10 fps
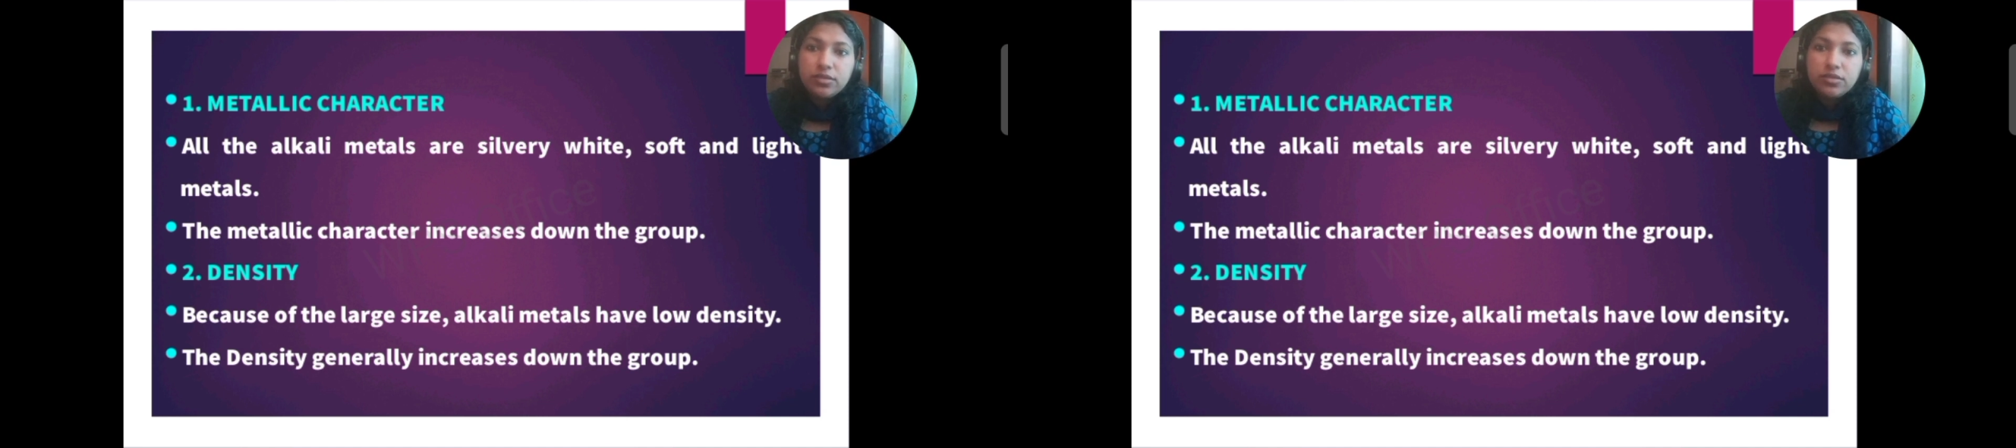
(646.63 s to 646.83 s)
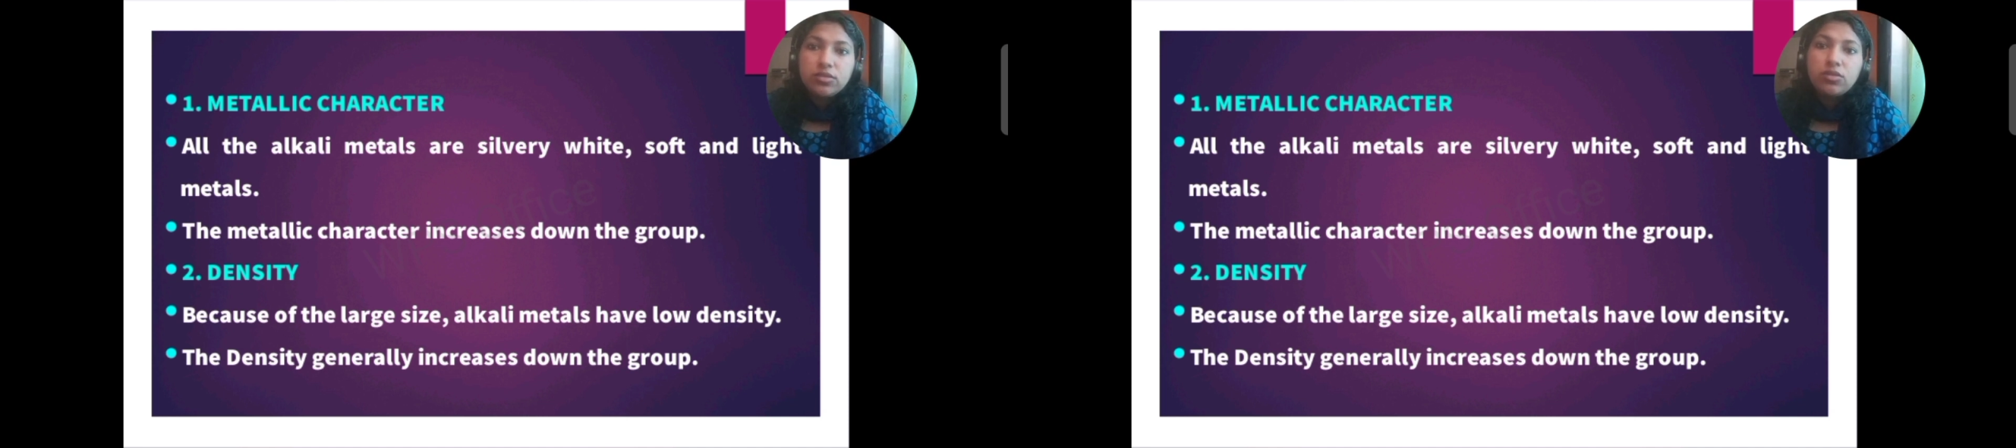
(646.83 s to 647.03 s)

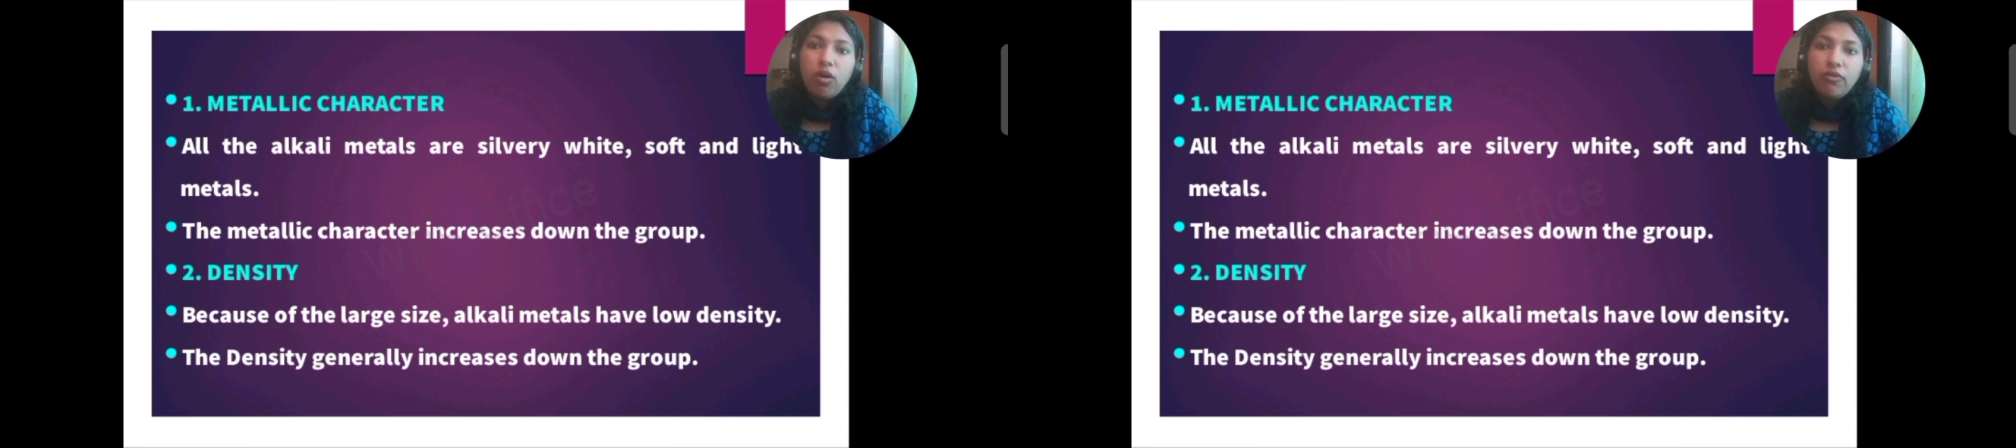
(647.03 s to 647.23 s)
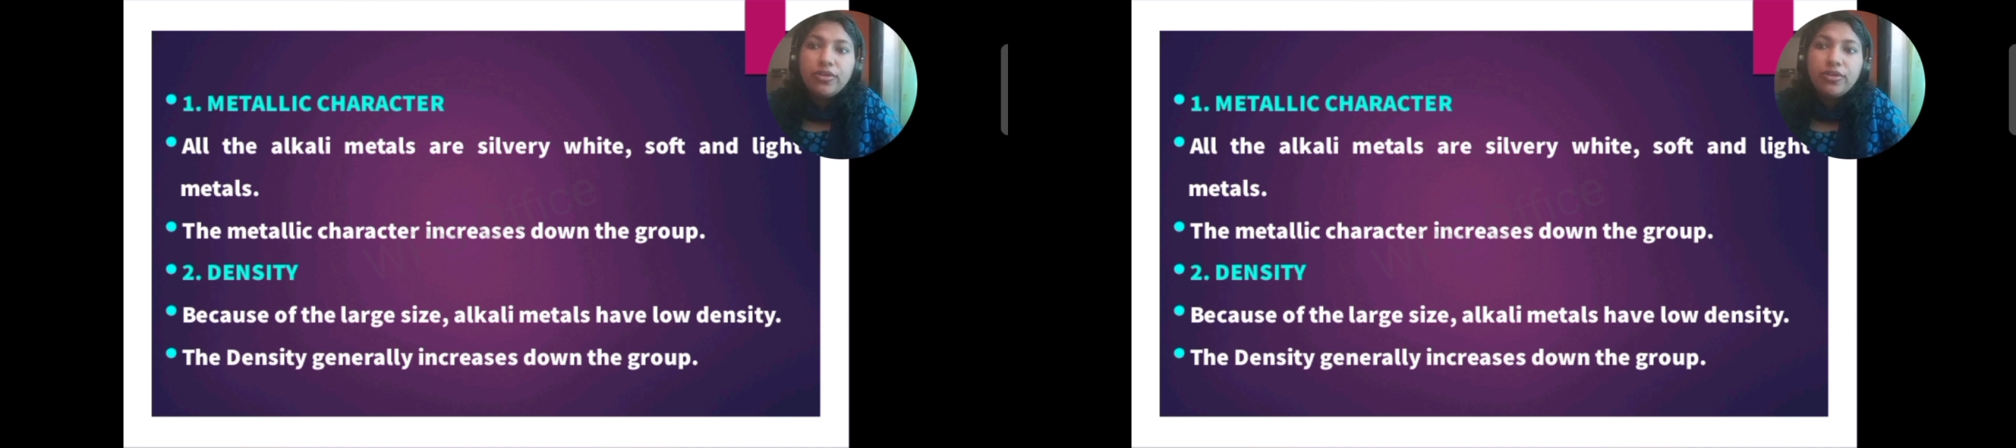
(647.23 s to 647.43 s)

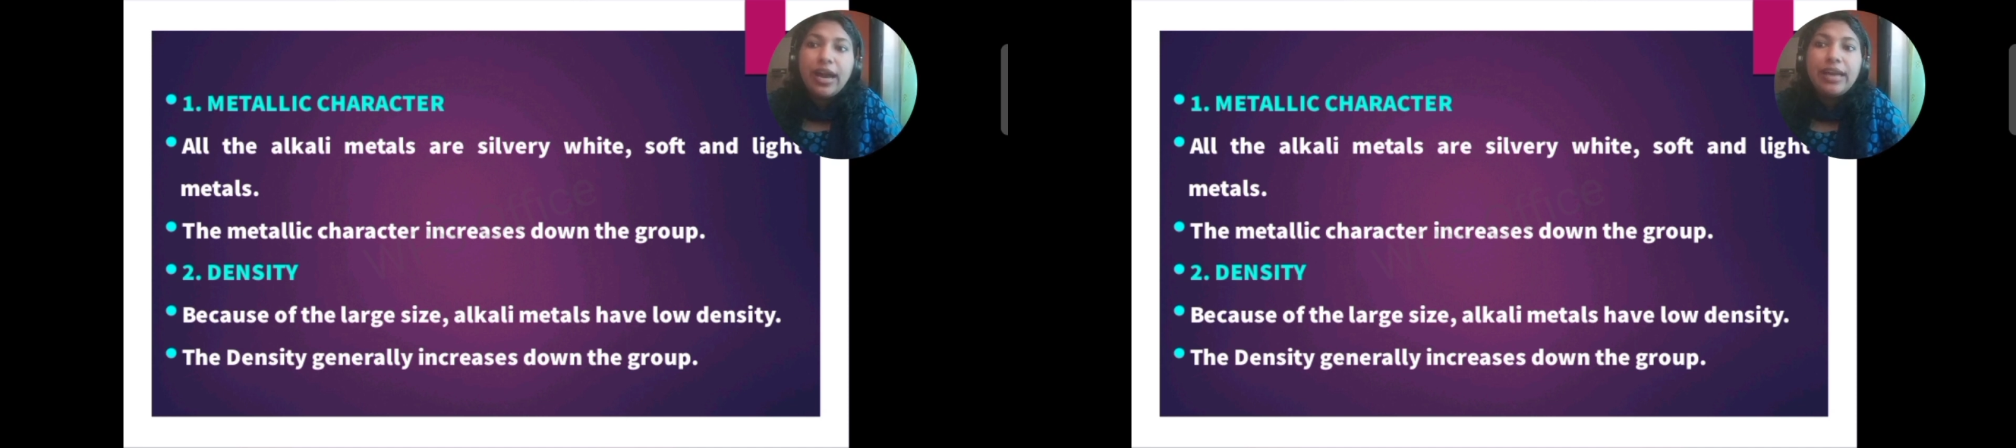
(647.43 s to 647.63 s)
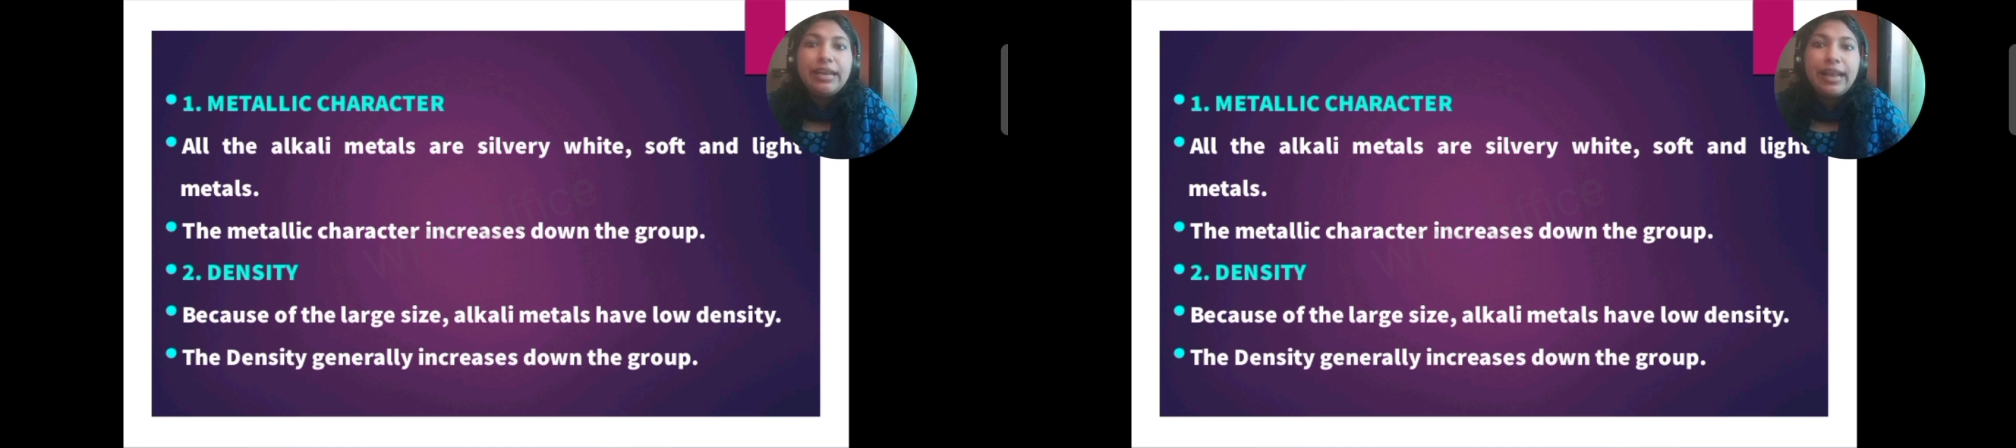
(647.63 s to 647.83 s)
soft
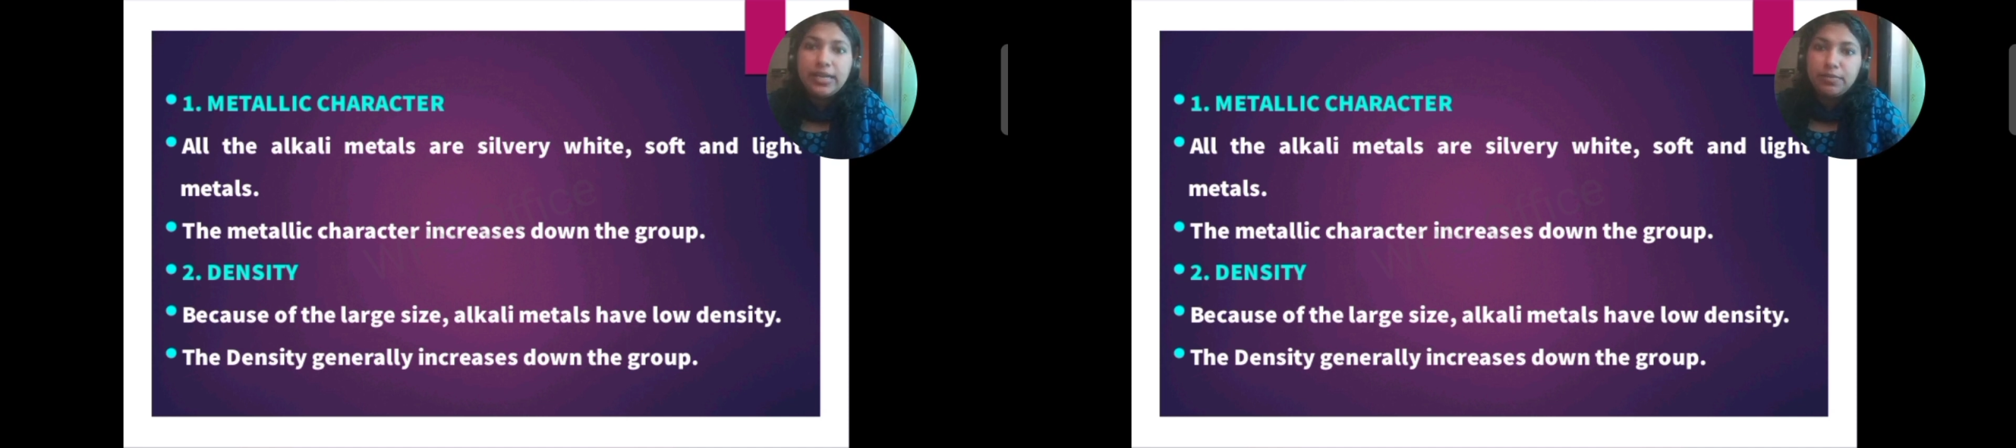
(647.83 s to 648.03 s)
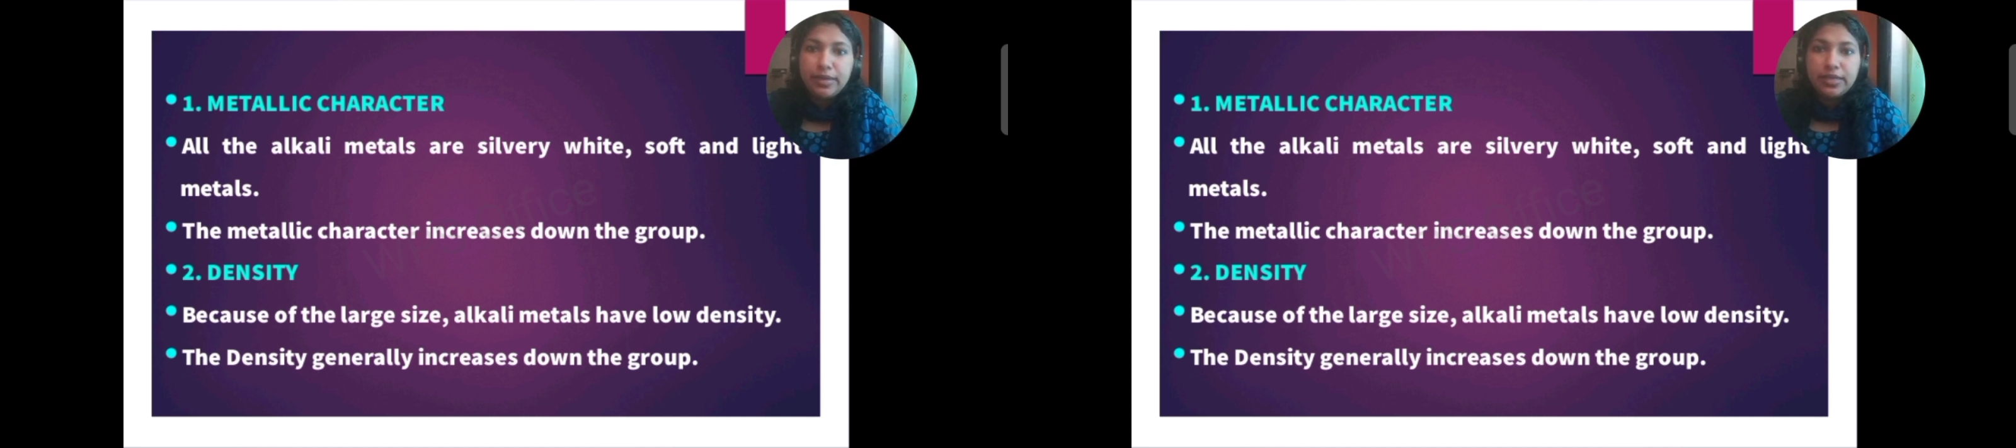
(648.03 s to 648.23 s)
and light
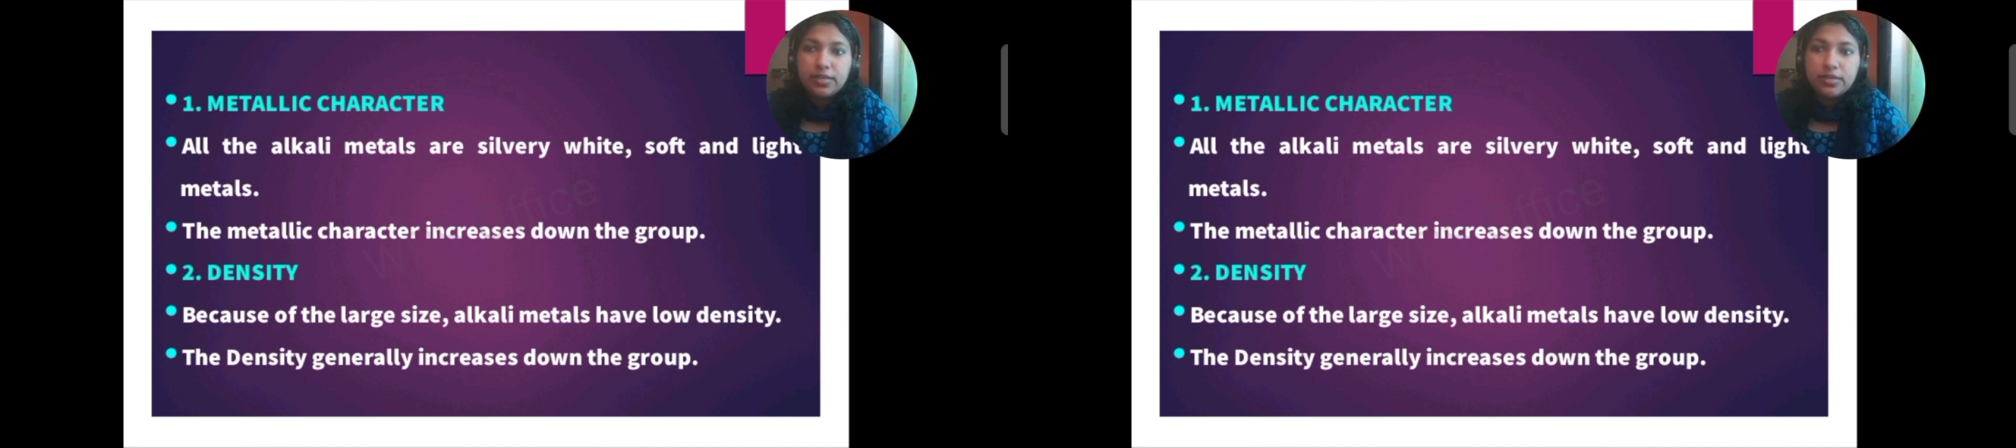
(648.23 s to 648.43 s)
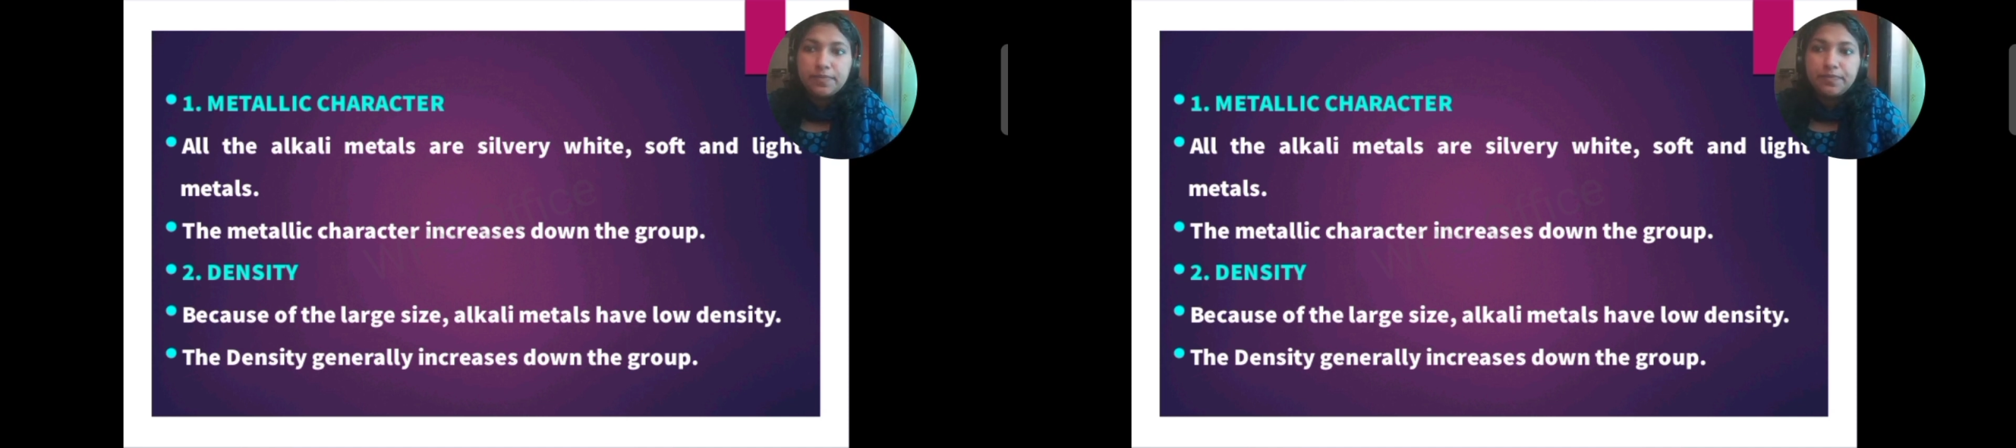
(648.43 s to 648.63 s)
metals.